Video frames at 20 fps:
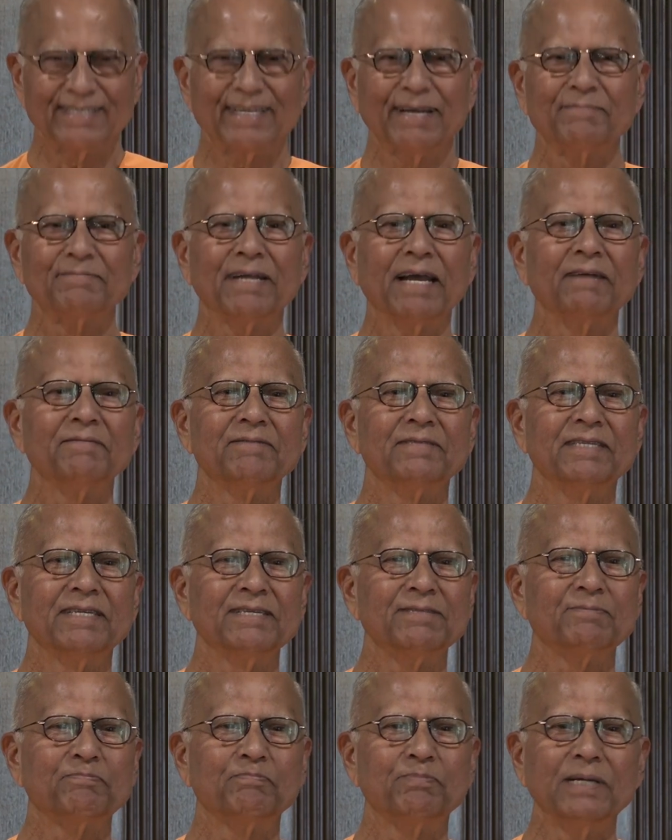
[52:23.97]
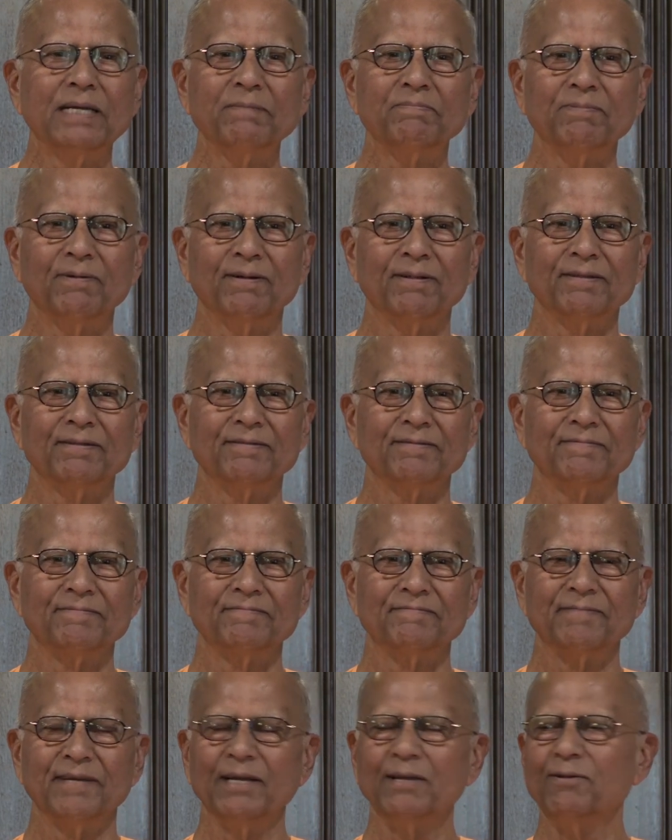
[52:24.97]
Sometimes these people,
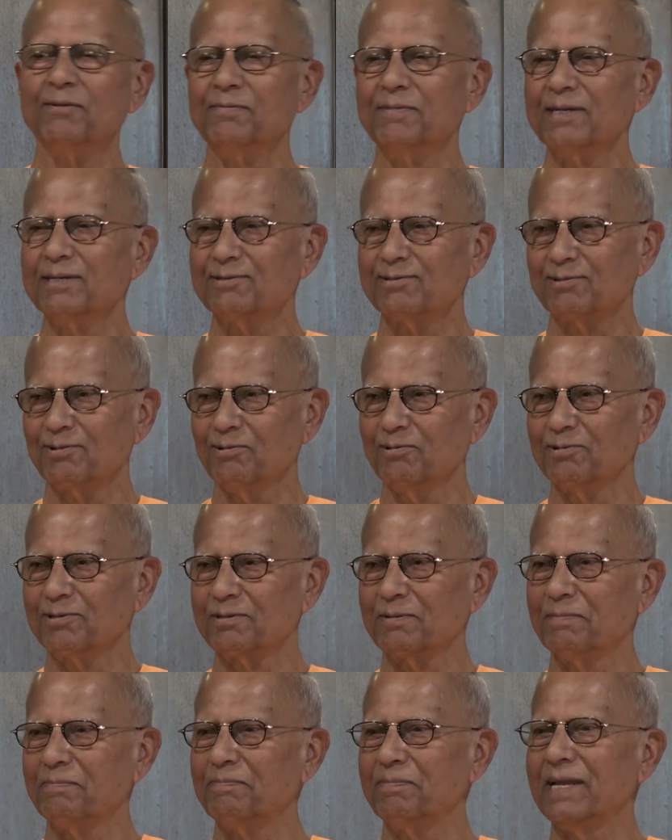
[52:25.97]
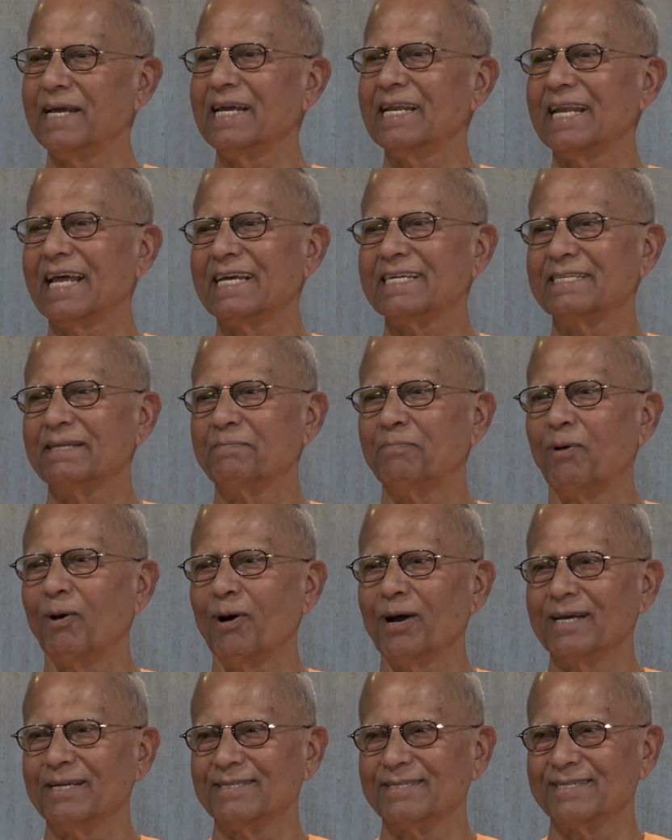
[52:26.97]
illumined souls, play like the
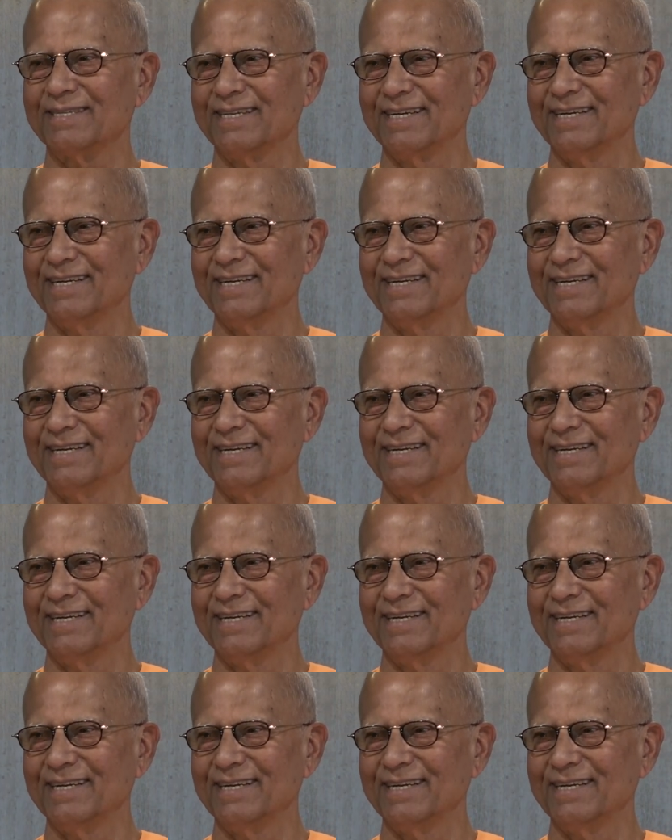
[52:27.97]
boys.